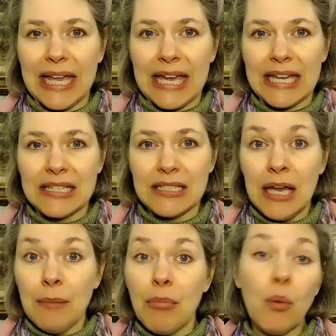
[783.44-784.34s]
land.
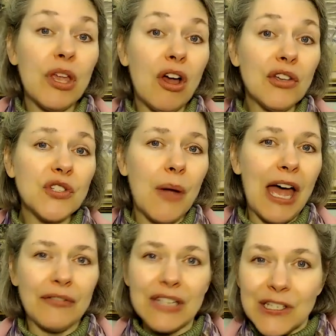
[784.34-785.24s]
But we also
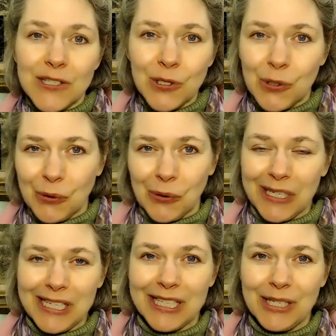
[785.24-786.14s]
have Eastern
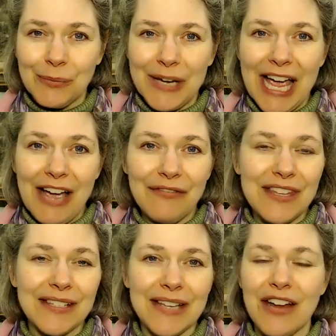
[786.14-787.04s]
Oregon, and we have
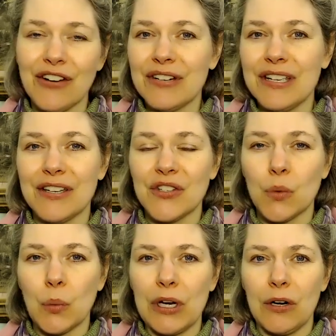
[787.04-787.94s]
these areas
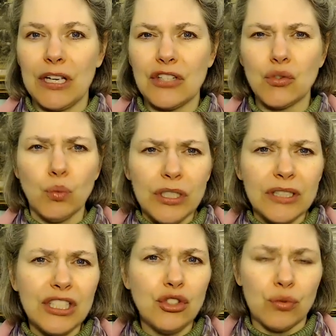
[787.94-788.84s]
where it's
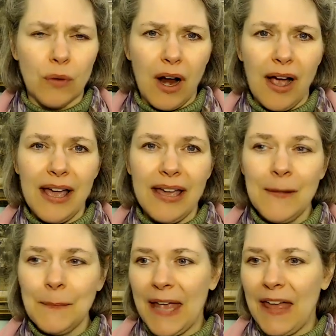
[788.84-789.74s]
really dry,
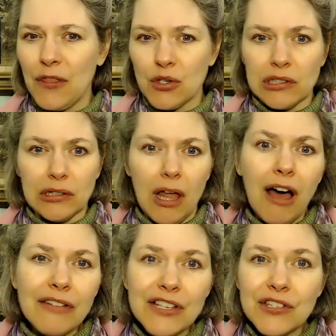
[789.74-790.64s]
and there's
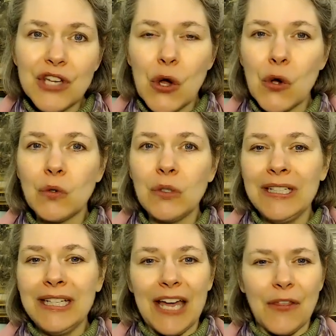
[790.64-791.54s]
lava stone,
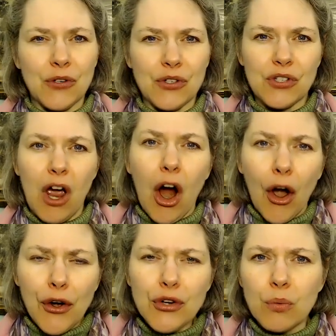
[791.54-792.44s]
and there's
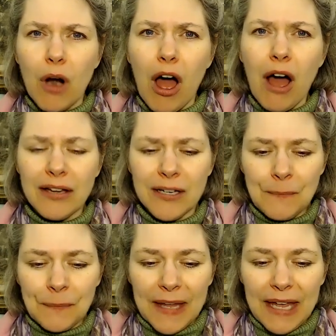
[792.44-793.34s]
hard rock.
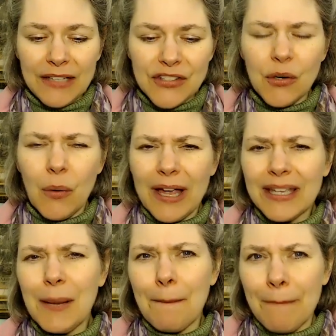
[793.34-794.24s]
And so I
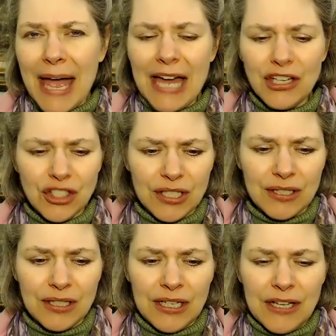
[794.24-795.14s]
can
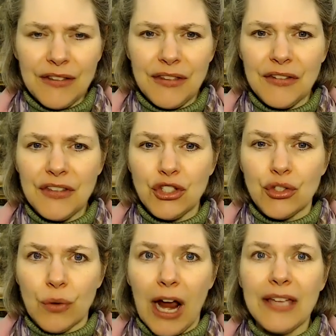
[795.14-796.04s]
imagine the the
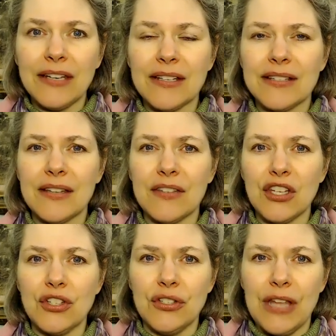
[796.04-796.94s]
dryness and
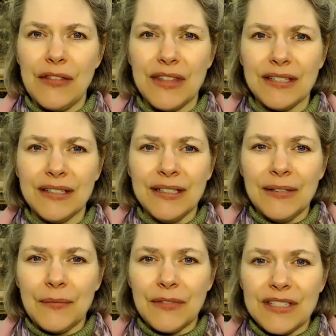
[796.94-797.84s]
the and the
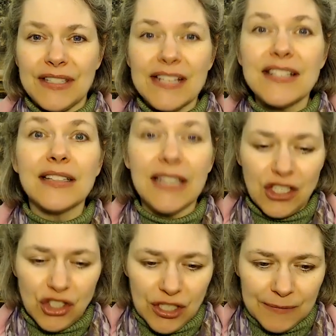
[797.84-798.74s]
the
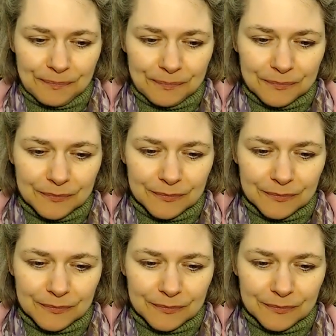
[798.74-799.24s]
desolation